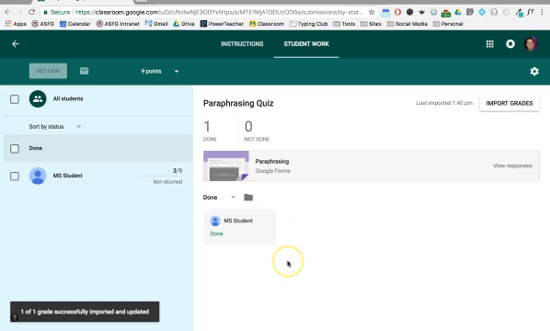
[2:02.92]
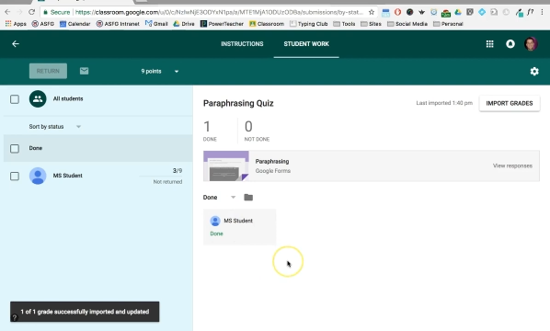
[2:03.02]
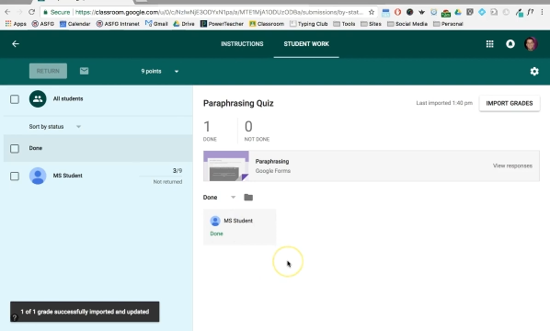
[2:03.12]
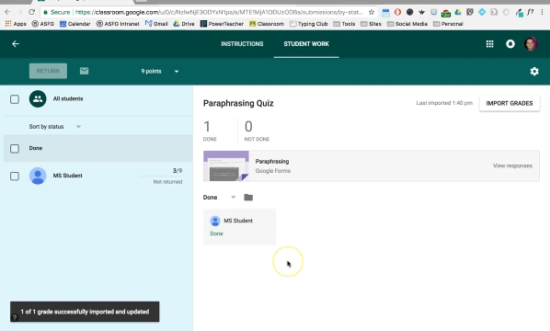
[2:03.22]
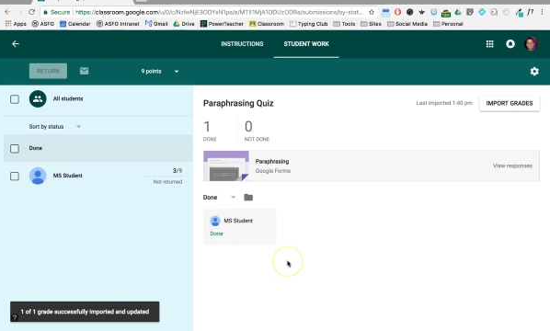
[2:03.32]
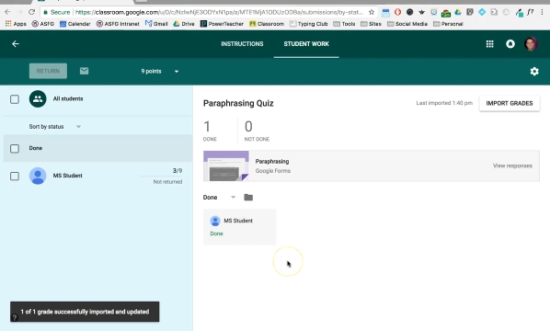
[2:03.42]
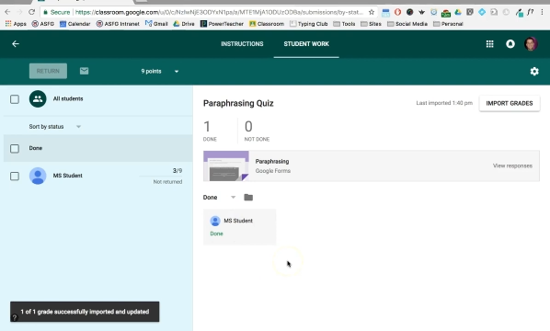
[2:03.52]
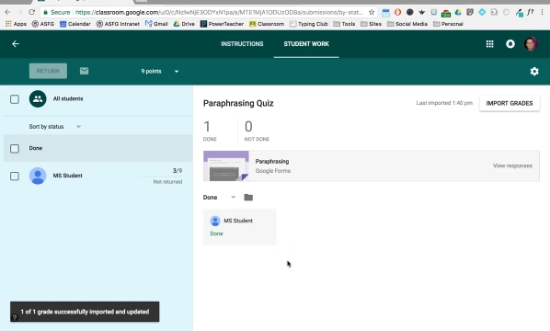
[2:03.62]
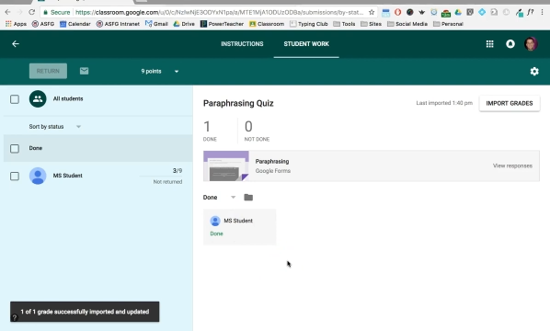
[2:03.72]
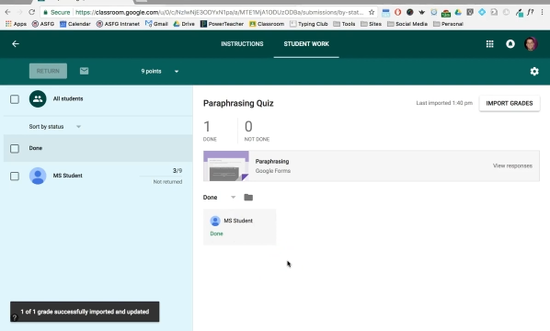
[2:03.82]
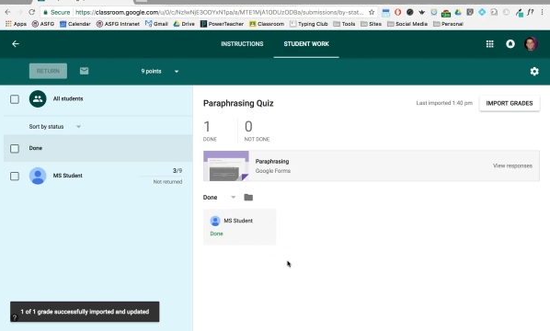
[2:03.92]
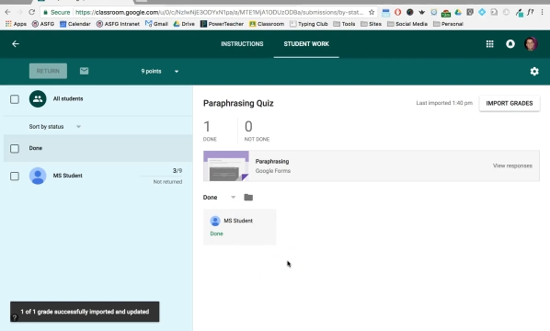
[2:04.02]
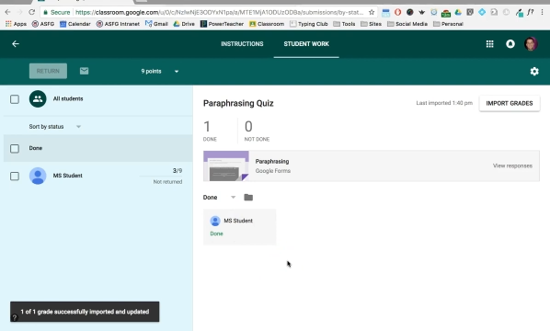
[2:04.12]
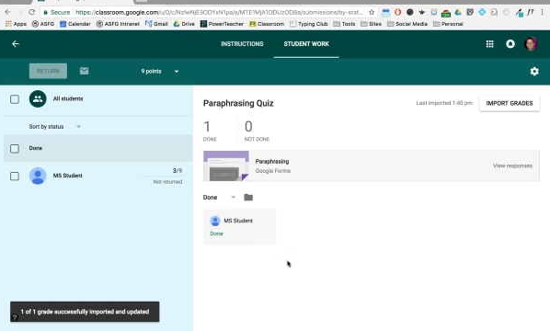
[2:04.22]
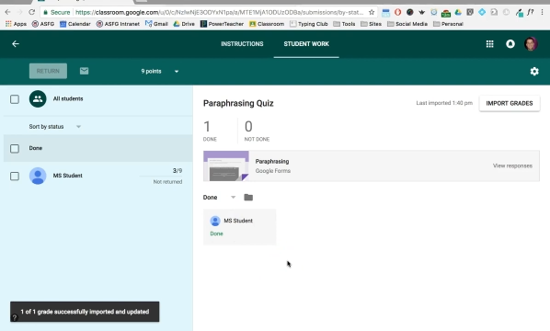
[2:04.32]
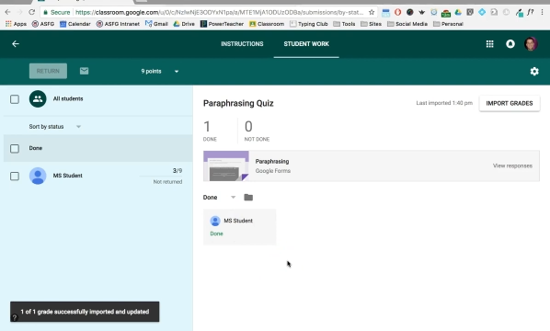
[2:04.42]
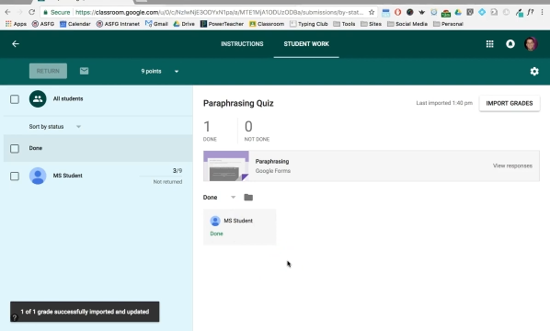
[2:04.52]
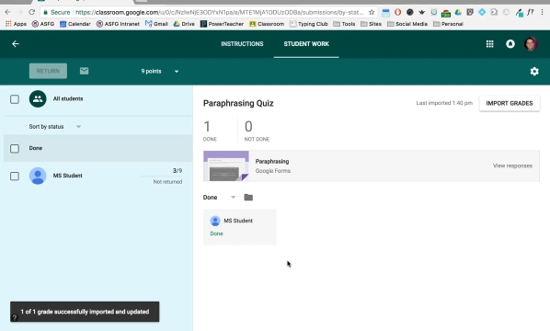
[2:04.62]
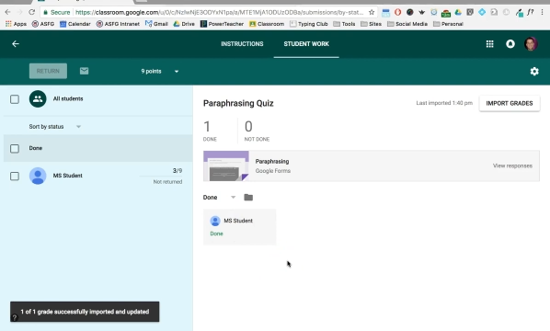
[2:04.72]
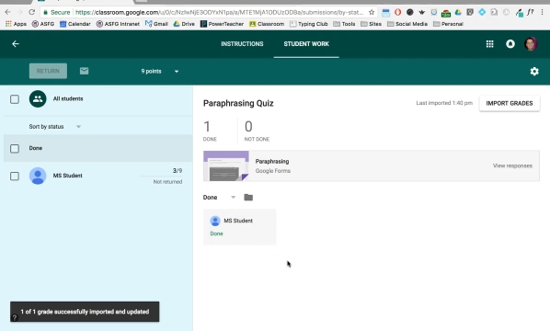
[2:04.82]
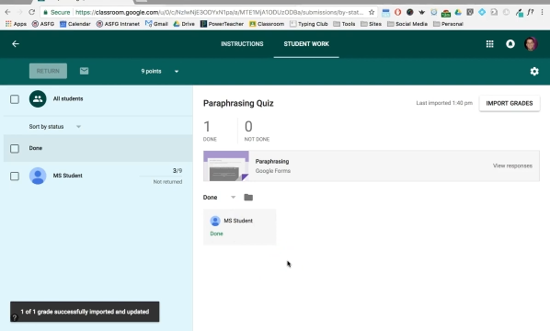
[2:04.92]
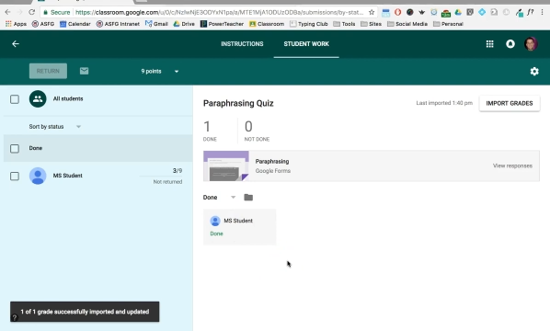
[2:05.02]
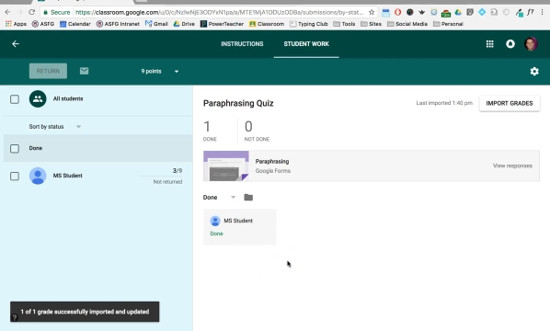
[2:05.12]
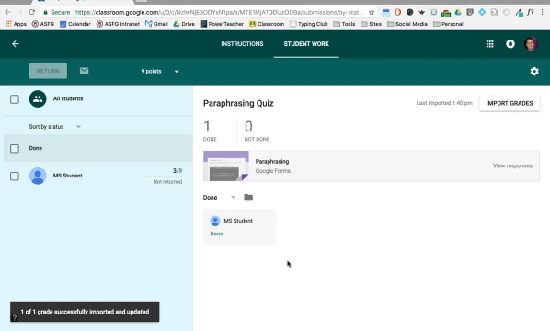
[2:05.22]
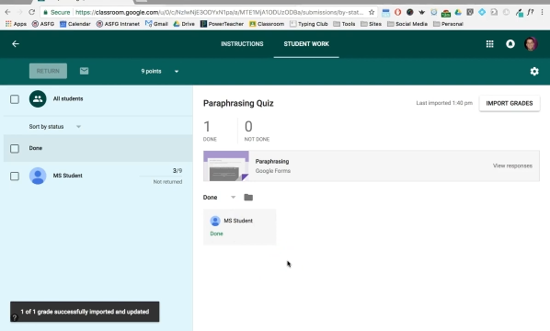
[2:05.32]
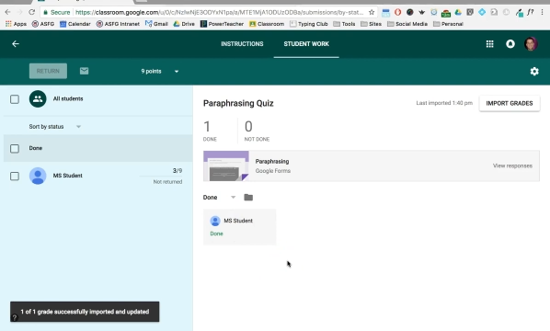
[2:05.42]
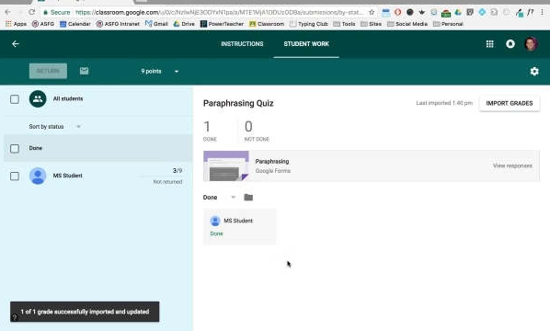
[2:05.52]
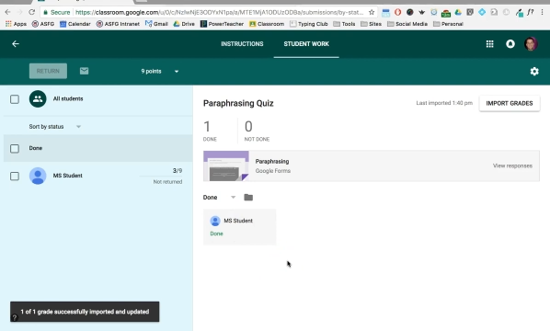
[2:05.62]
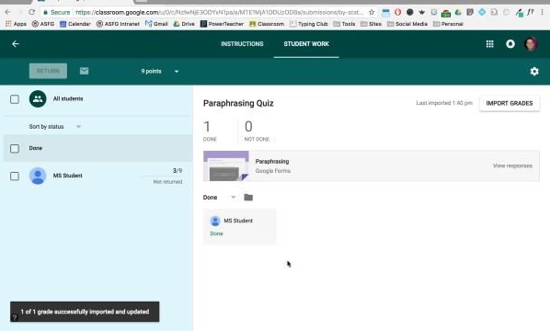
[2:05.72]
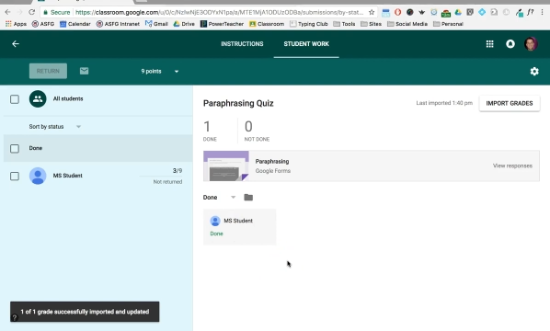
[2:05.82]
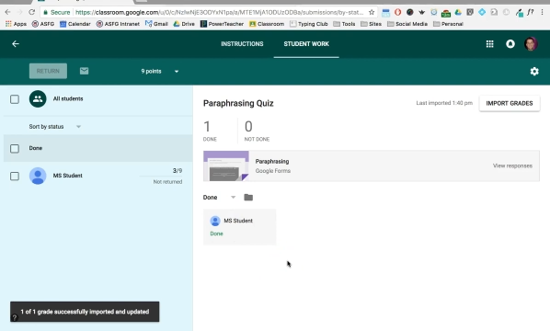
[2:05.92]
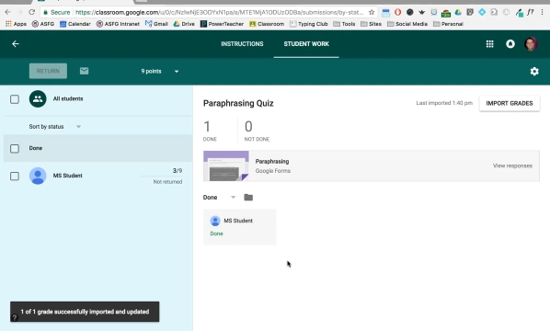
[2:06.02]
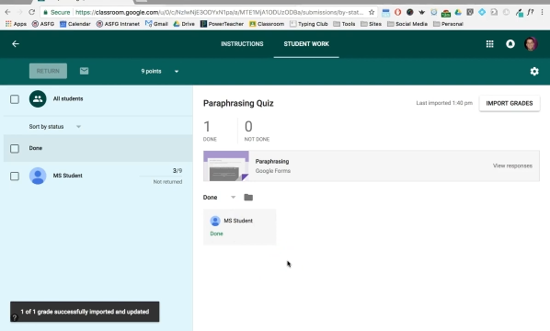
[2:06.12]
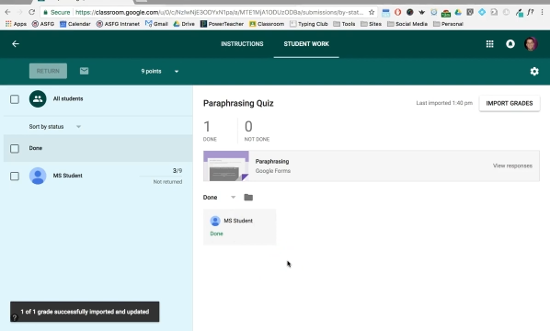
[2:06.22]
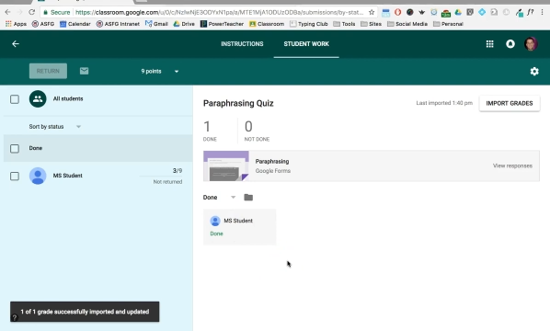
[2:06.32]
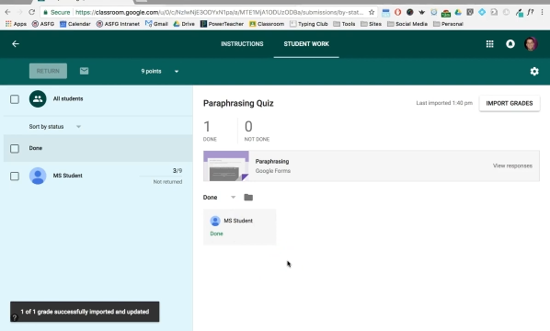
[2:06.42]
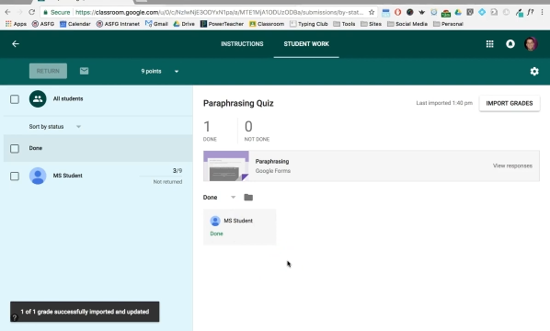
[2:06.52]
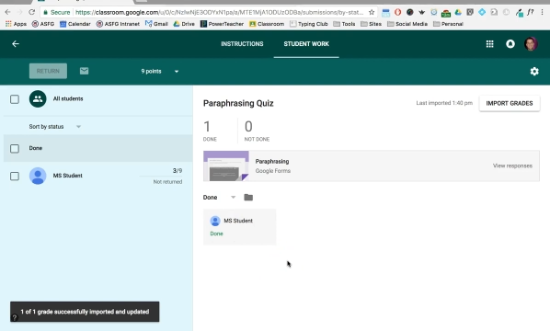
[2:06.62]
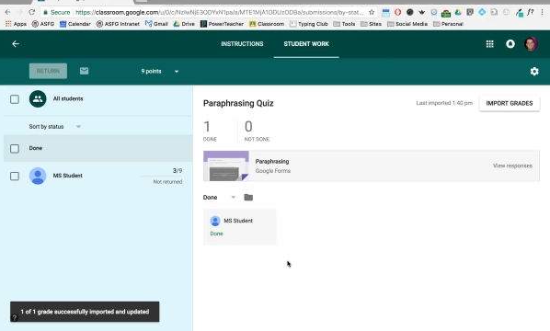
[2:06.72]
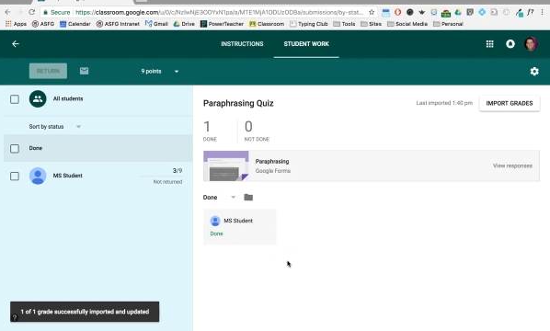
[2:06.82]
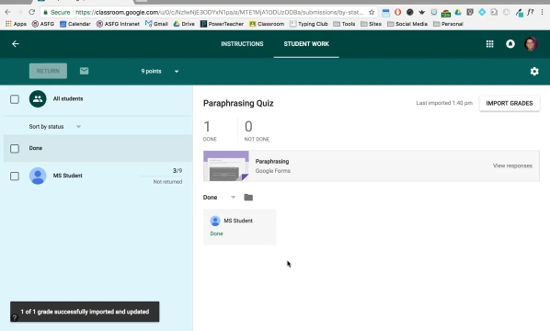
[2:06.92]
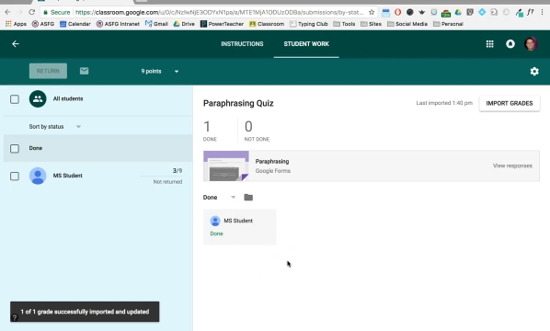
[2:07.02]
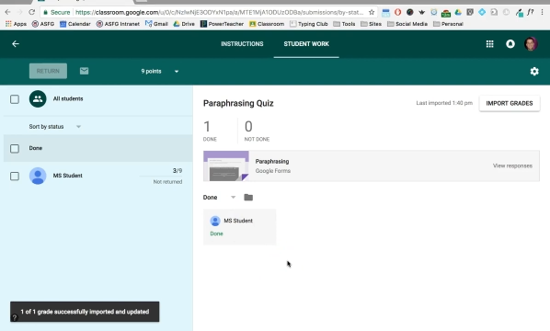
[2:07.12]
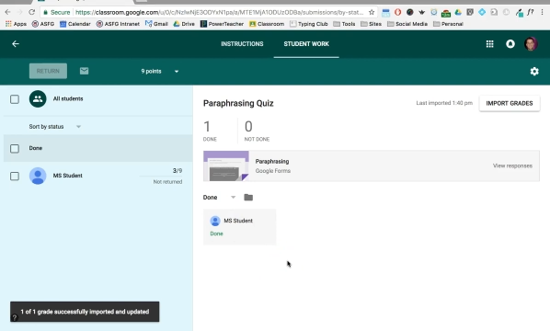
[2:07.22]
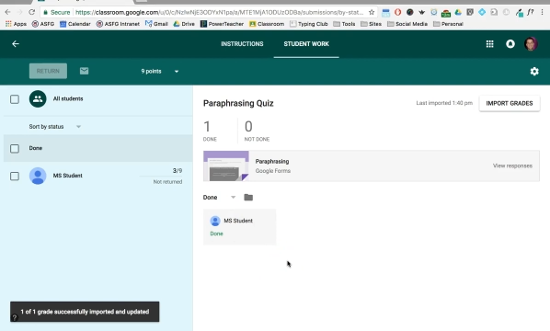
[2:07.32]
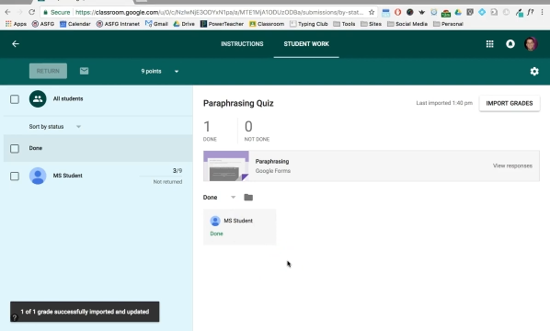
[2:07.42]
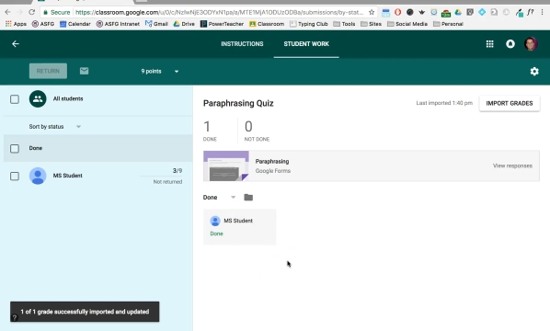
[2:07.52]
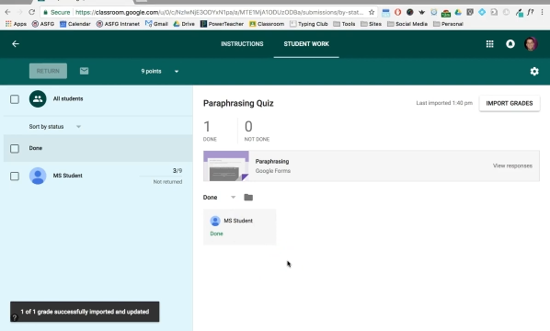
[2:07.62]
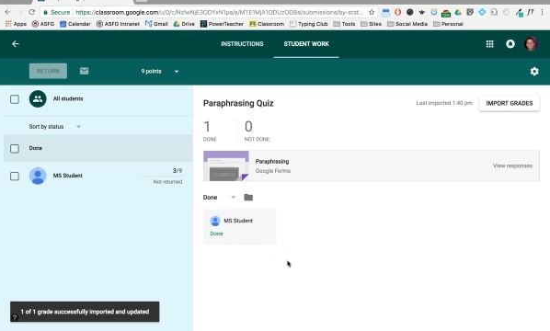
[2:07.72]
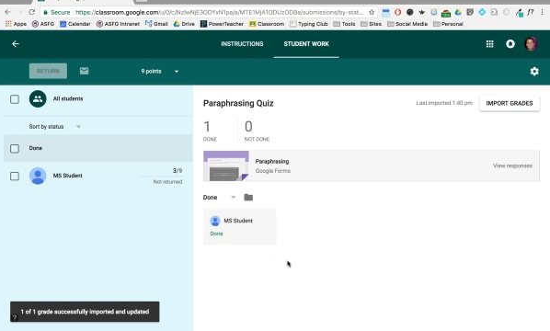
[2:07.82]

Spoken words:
[unreadable: no face in view]